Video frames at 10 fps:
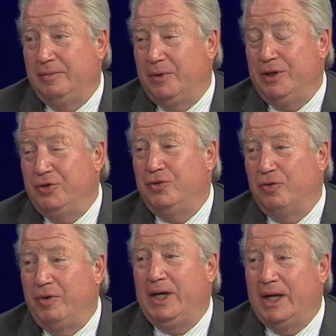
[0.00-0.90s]
when you do the
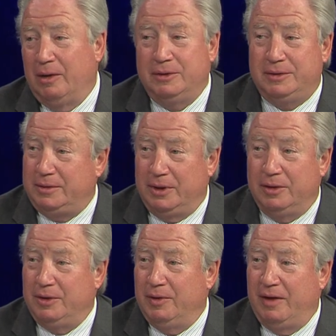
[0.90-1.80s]
recounts, you know,
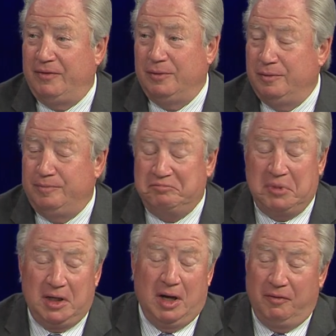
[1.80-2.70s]
you have to
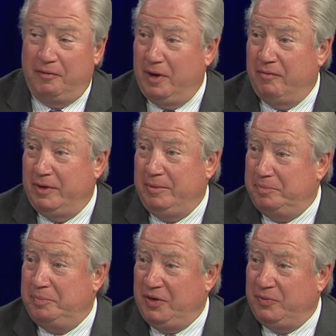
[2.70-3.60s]
account for every
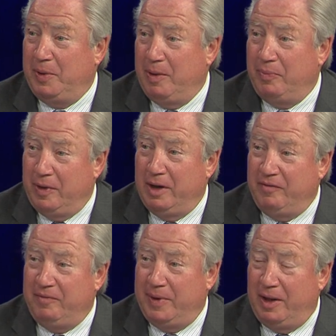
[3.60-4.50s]
piece of paper and
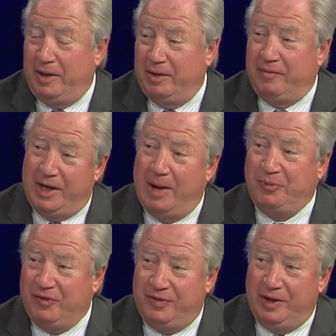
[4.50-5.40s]
every ballot, every
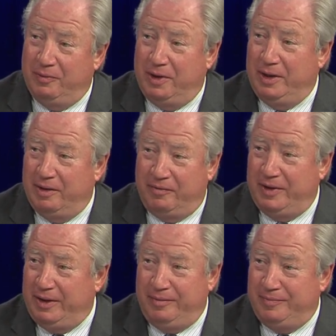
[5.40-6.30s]
absentee one,
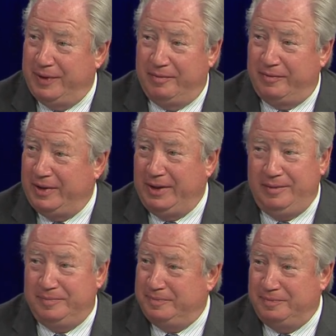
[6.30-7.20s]
every, every
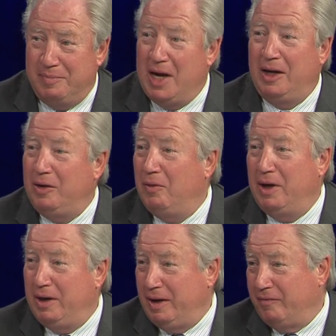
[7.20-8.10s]
mail-in
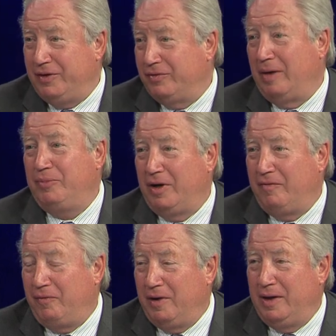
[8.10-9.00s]
one, every
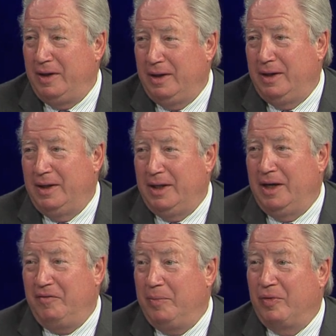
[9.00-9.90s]
dropped-off one, and
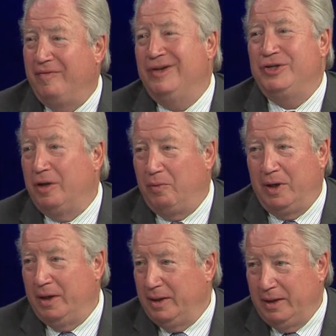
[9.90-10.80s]
every provisional
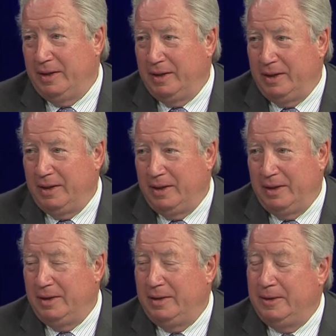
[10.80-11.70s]
one. I, I, don't
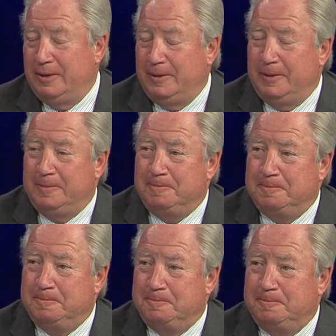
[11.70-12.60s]
know when the last
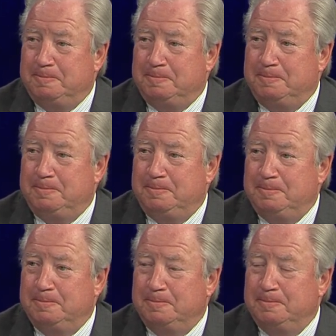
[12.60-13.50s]
time there was a recount
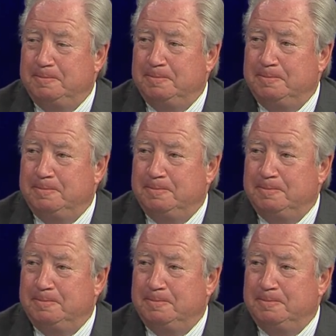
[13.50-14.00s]
for a townwide